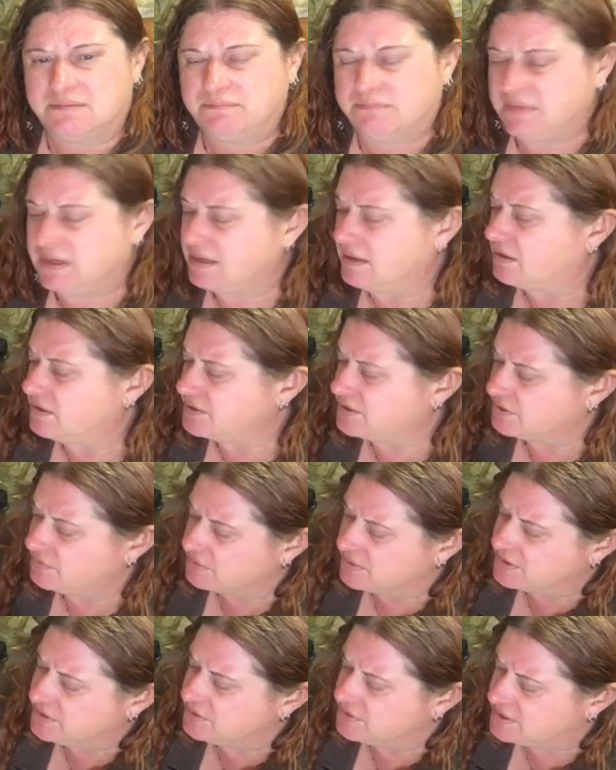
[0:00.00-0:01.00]
it also
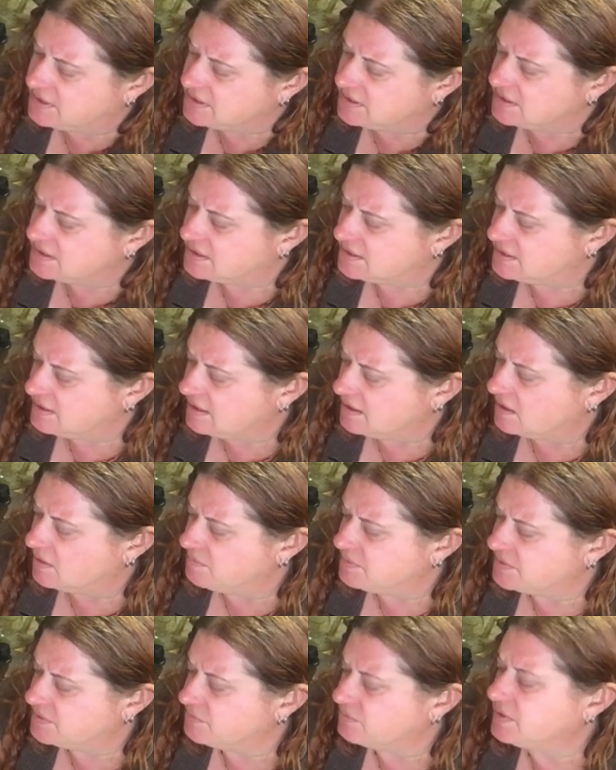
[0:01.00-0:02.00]
reduces,
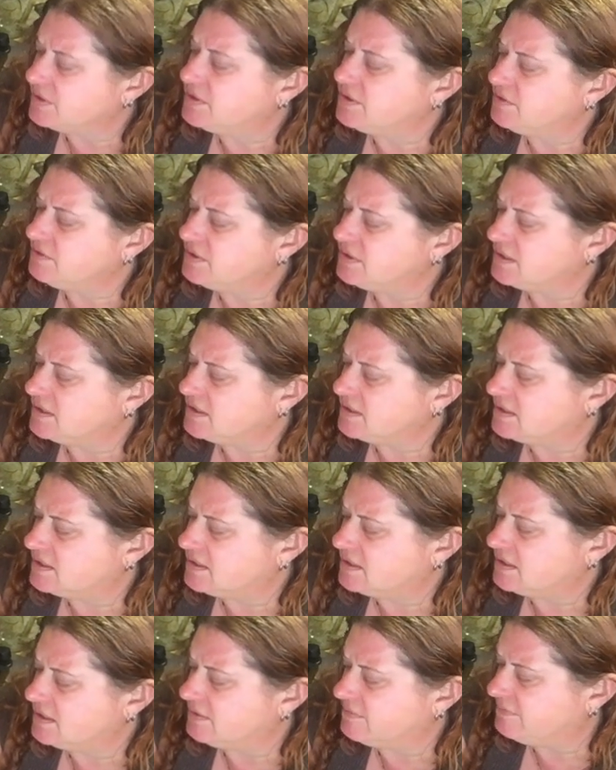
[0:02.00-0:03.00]
helps
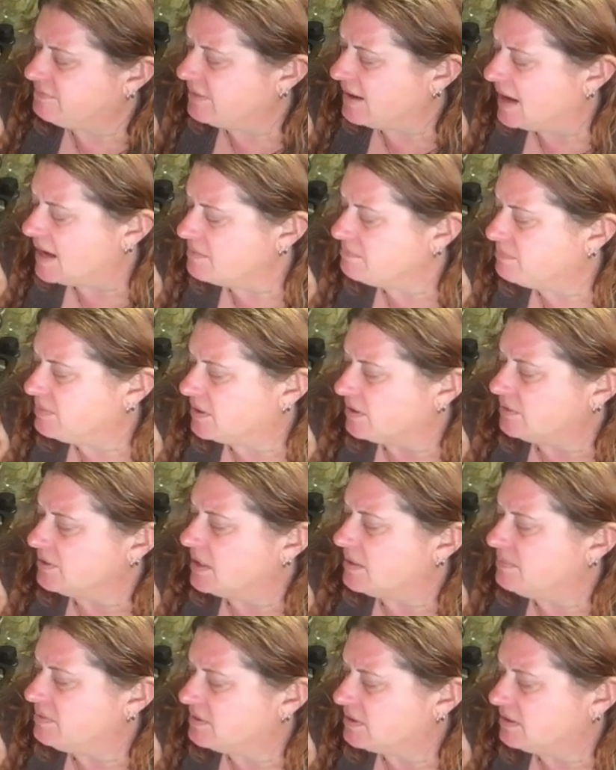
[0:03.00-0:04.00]
reduces the fat
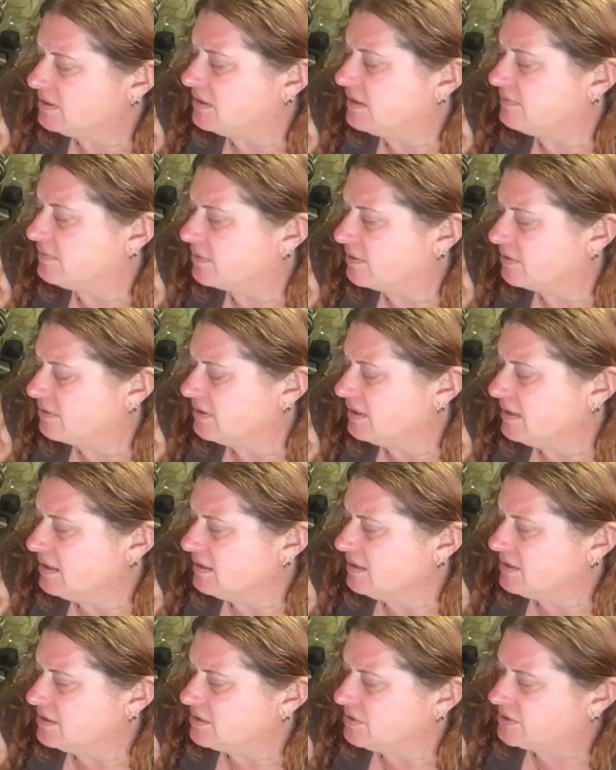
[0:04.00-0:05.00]
buildup in the liver,
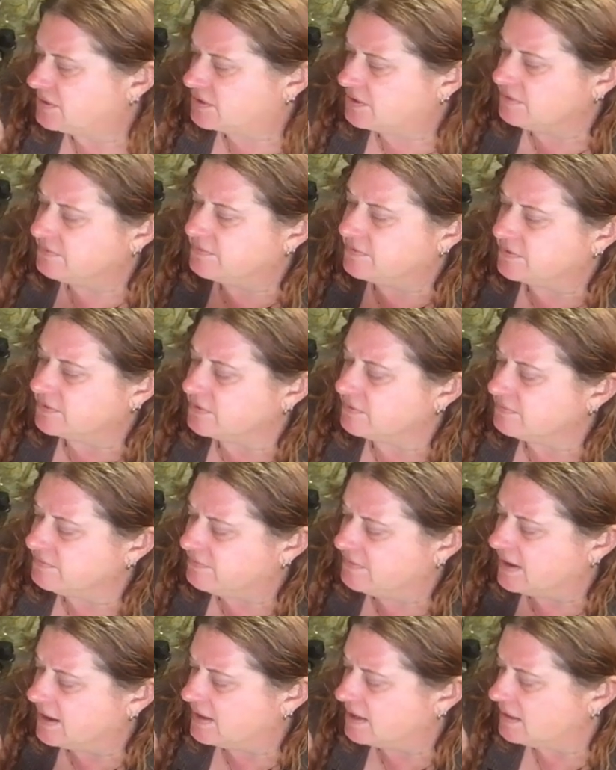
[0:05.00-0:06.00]
so it's good for
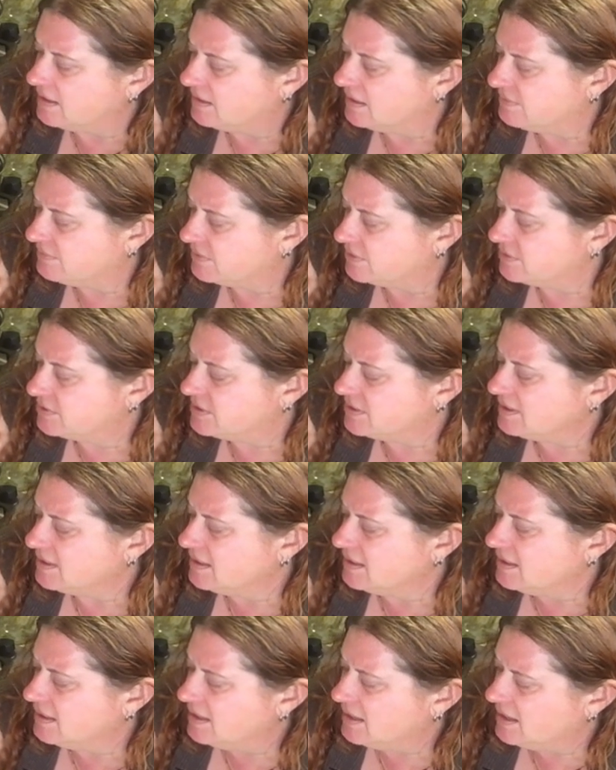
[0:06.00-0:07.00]
fatty livers.
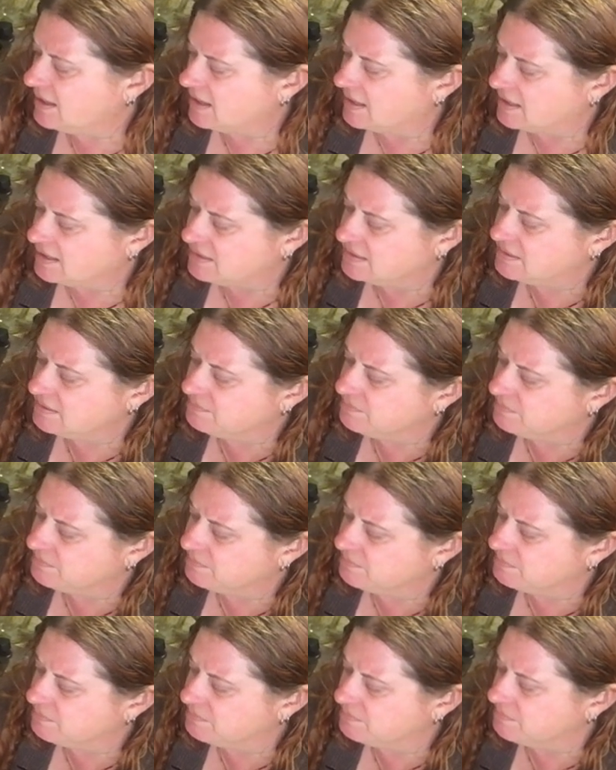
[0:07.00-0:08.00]
And
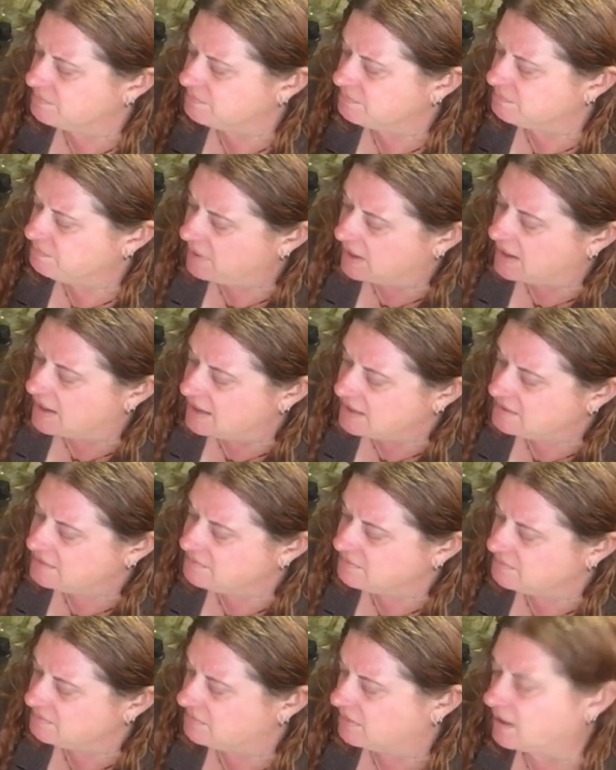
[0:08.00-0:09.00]

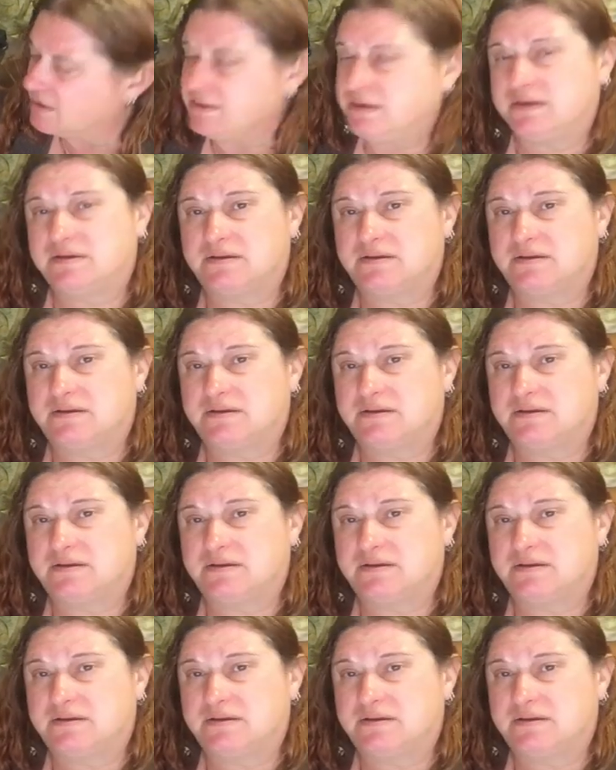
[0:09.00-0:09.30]
But on the